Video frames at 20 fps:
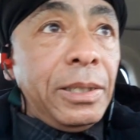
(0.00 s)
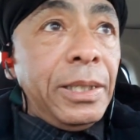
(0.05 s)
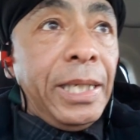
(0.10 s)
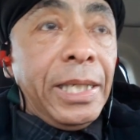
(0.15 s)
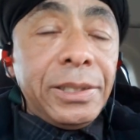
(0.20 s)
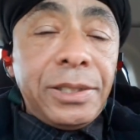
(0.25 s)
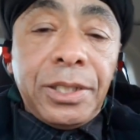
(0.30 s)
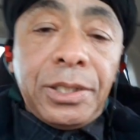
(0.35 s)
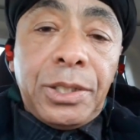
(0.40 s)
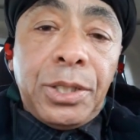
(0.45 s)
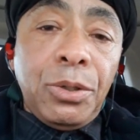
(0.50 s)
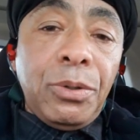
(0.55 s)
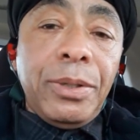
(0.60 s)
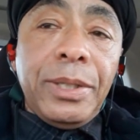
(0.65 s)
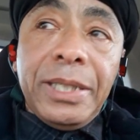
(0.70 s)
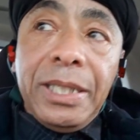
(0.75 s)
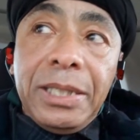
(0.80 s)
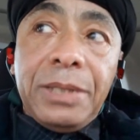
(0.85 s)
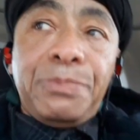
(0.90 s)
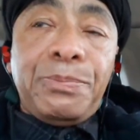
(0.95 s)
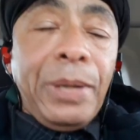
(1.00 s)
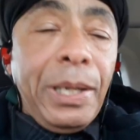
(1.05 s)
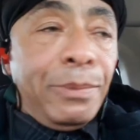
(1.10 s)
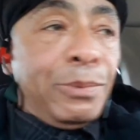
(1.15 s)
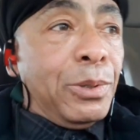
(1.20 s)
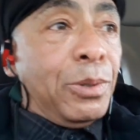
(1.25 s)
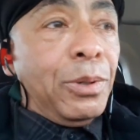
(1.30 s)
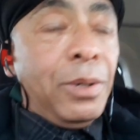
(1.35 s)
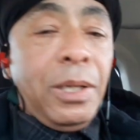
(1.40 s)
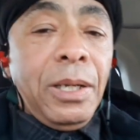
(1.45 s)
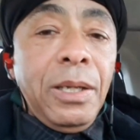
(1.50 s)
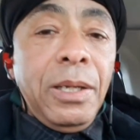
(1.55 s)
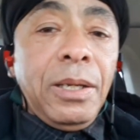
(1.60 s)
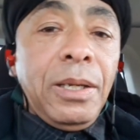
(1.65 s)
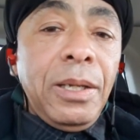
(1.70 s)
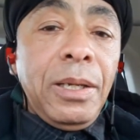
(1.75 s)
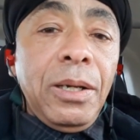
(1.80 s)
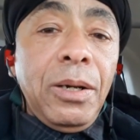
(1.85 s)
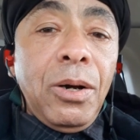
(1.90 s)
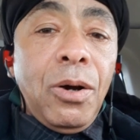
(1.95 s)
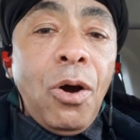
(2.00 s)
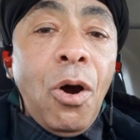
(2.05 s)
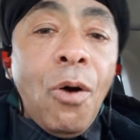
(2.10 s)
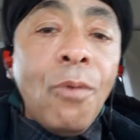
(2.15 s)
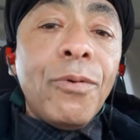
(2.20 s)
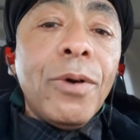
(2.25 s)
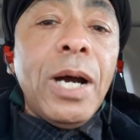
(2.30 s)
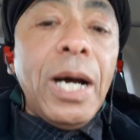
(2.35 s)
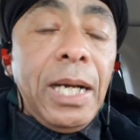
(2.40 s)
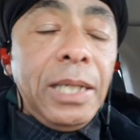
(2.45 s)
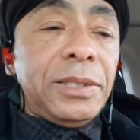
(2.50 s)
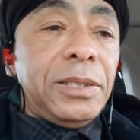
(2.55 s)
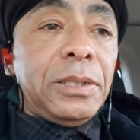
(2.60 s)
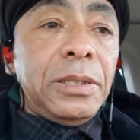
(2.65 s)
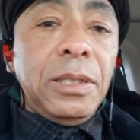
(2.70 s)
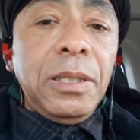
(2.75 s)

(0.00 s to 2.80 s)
instituted these people over us